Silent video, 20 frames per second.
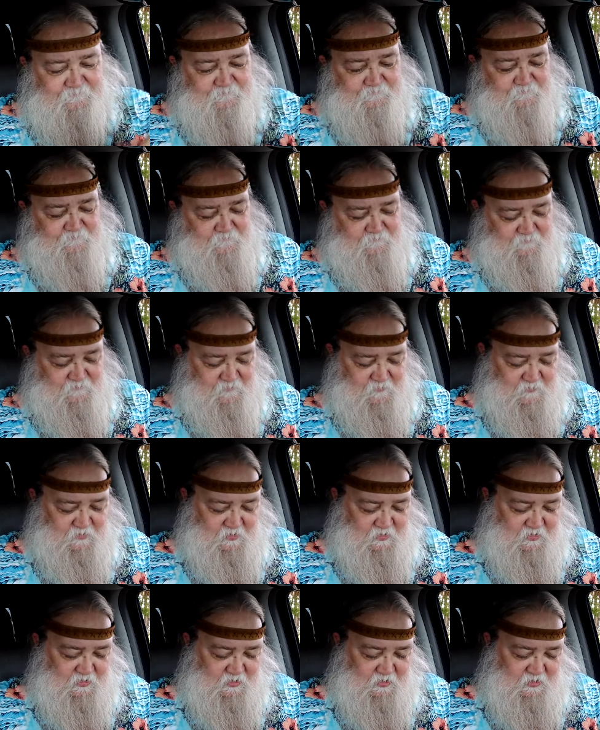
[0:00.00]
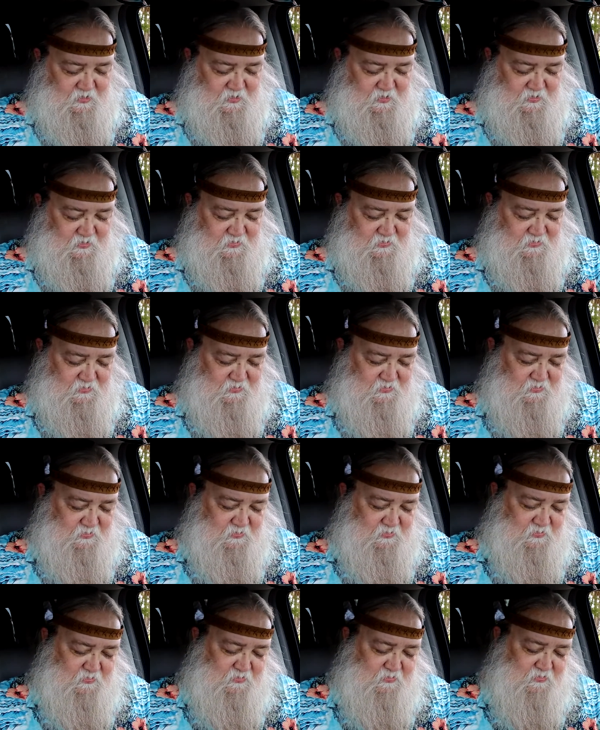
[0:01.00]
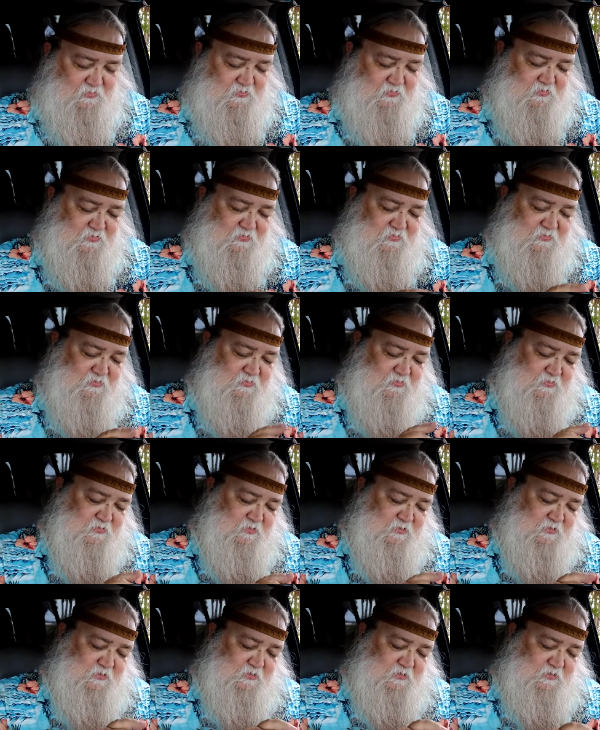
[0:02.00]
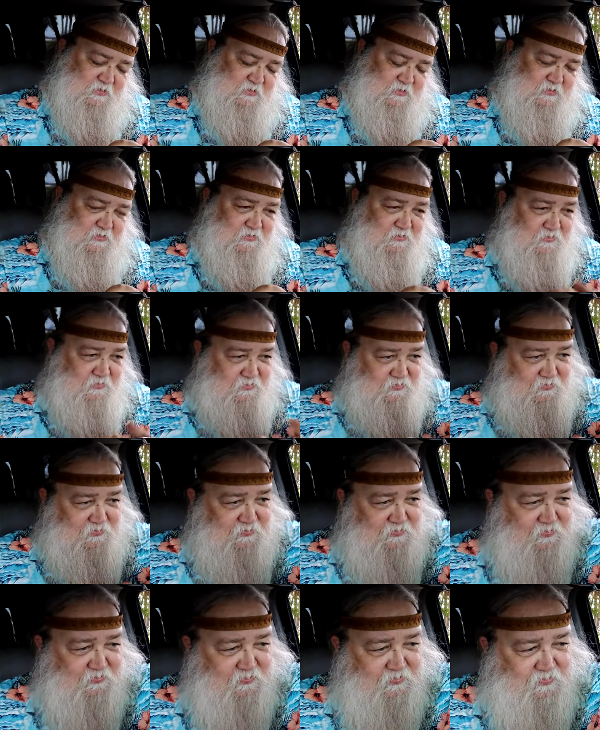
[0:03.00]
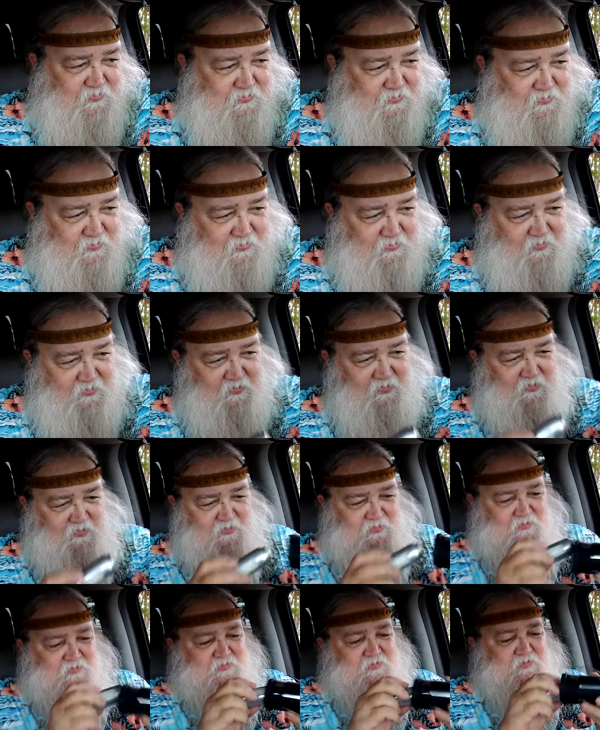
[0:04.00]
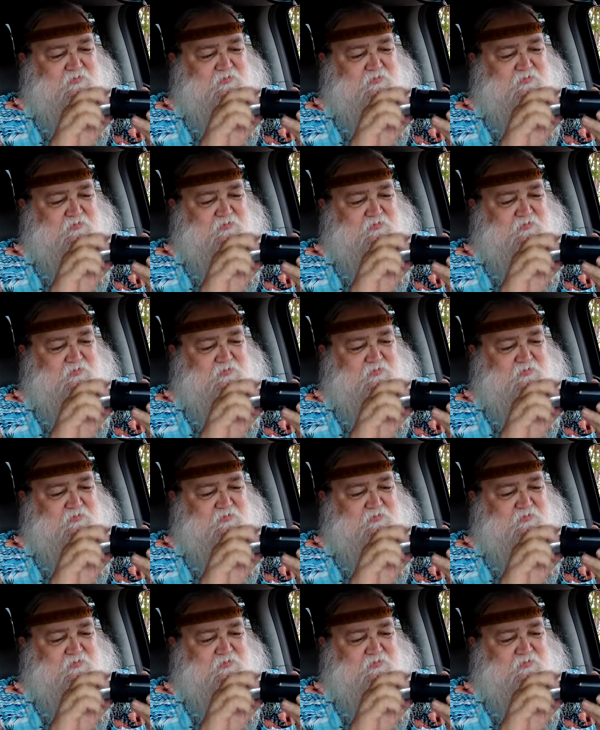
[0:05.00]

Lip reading: No one is speaking in this clip.